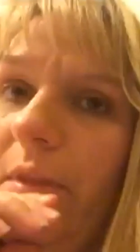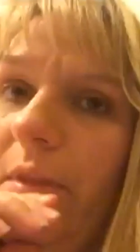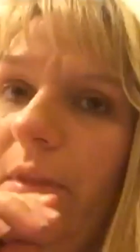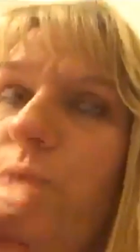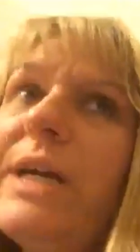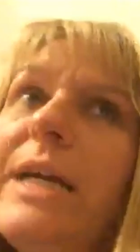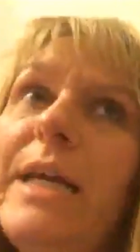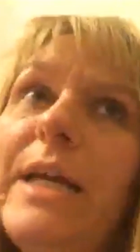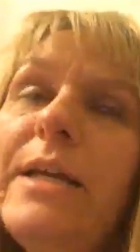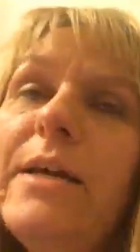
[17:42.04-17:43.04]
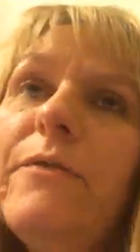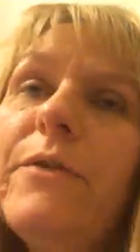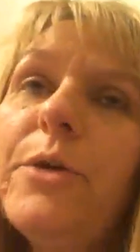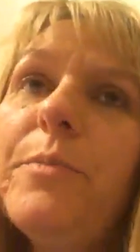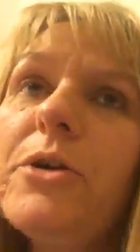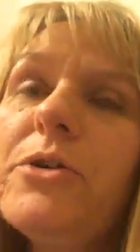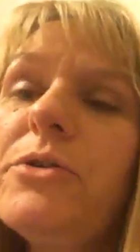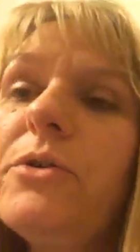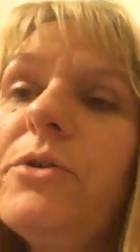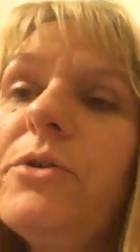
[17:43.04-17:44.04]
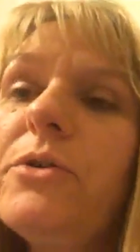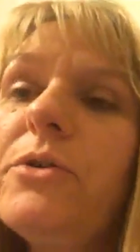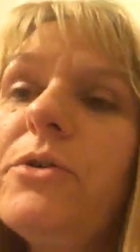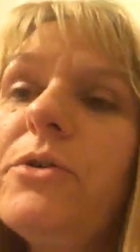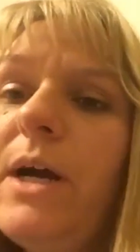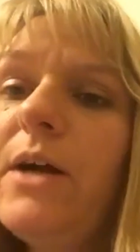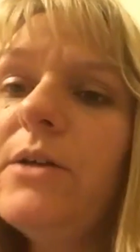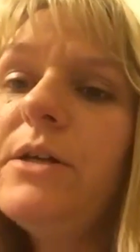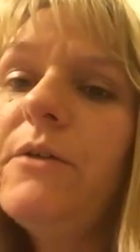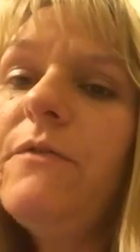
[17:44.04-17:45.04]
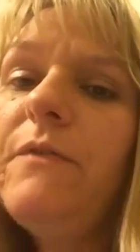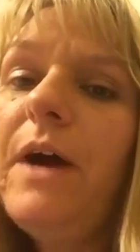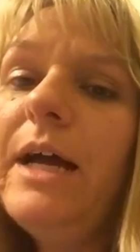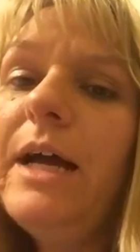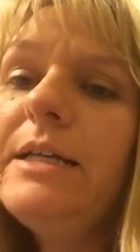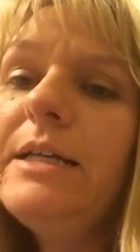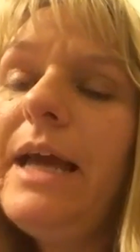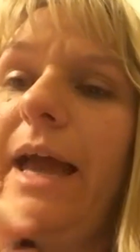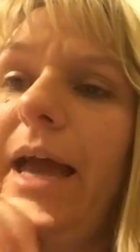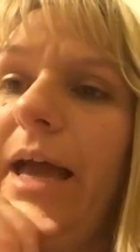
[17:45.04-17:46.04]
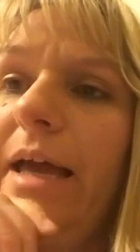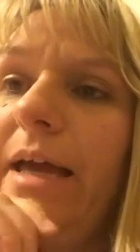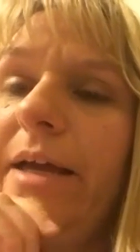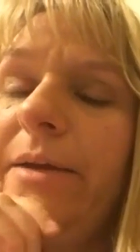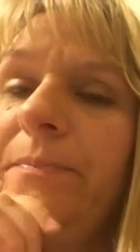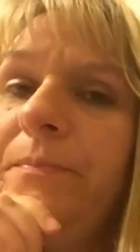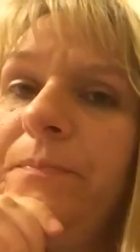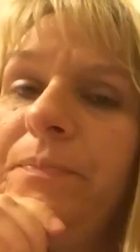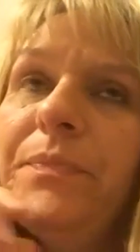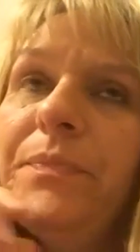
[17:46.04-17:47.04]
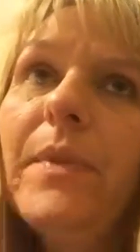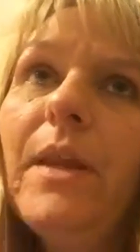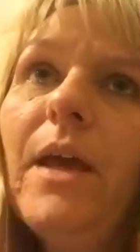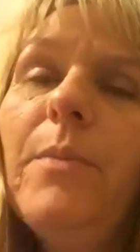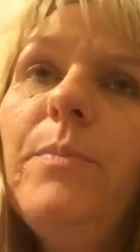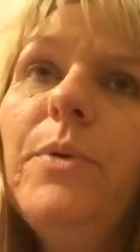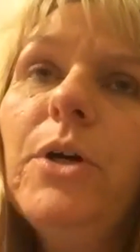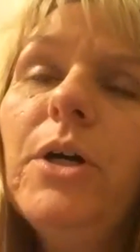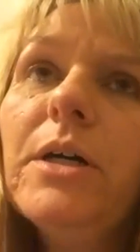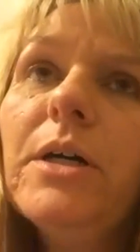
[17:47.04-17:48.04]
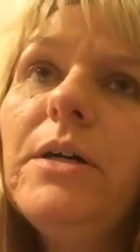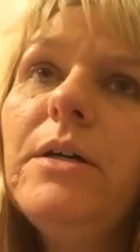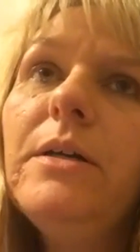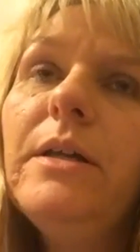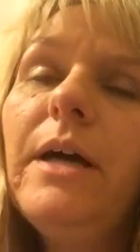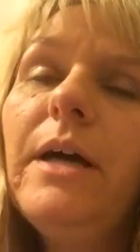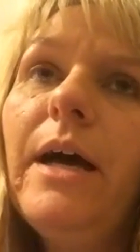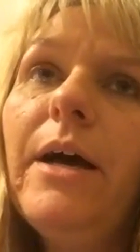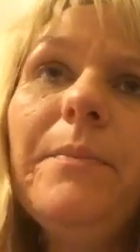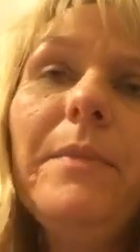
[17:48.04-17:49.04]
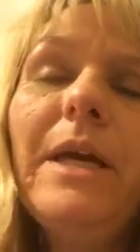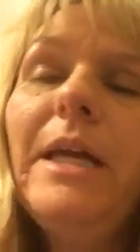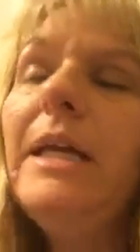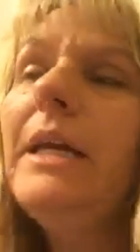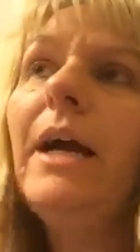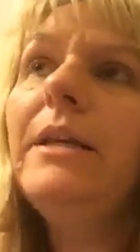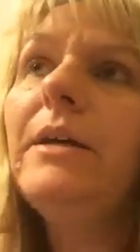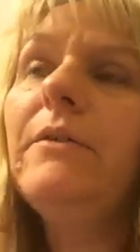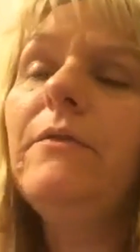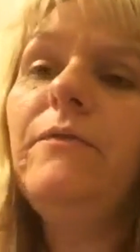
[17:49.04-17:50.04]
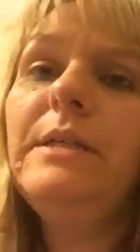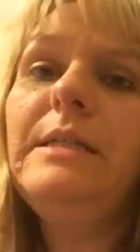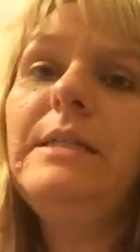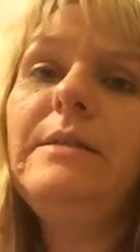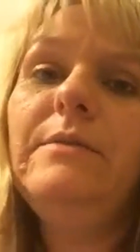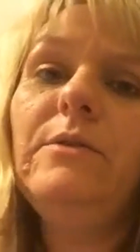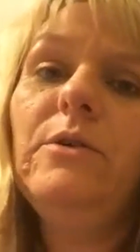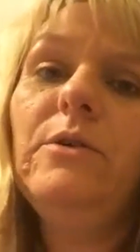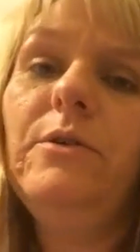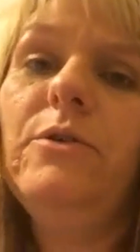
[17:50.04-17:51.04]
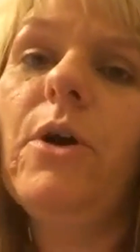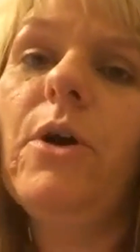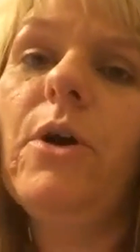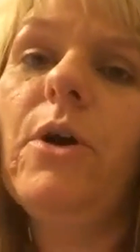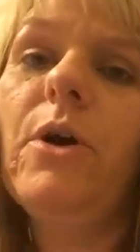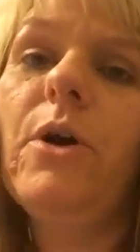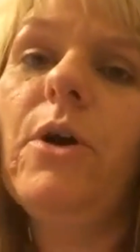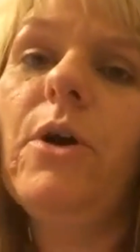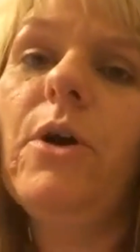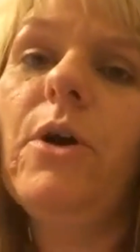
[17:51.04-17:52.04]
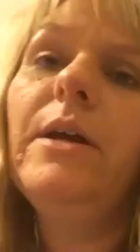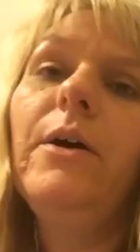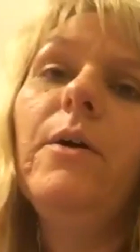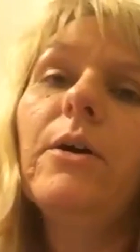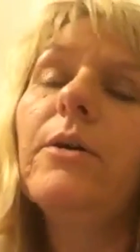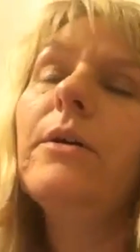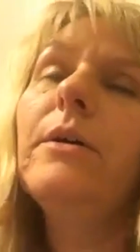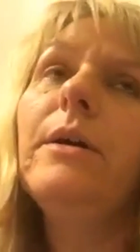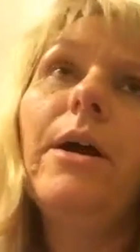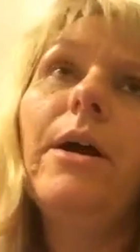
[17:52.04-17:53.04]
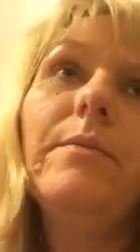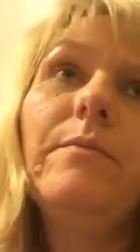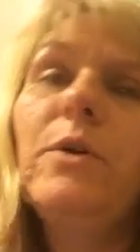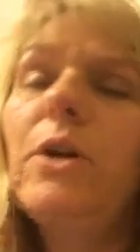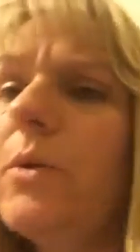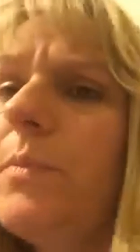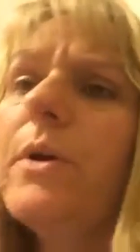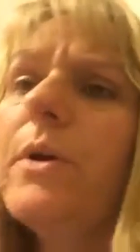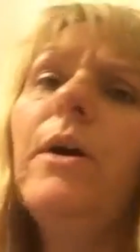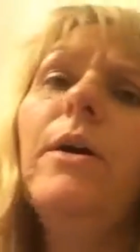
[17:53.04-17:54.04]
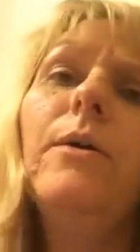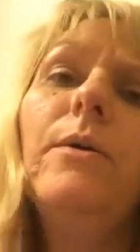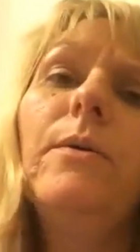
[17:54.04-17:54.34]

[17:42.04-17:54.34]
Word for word: reading for your personal growth as well. So, find a a book, um, any kind of growth book, you know, or uh, GoPro,